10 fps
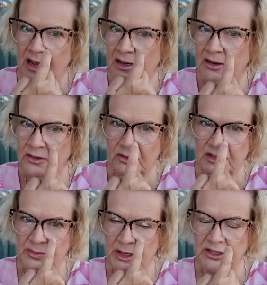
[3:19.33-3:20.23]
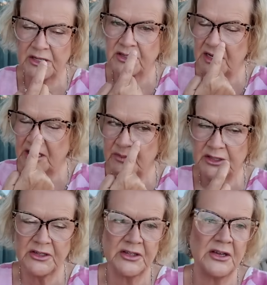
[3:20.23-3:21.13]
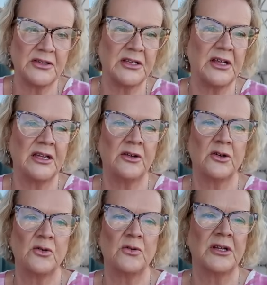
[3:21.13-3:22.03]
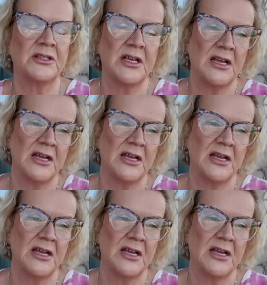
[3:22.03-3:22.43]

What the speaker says: and not so much underneath, but just those inner corners.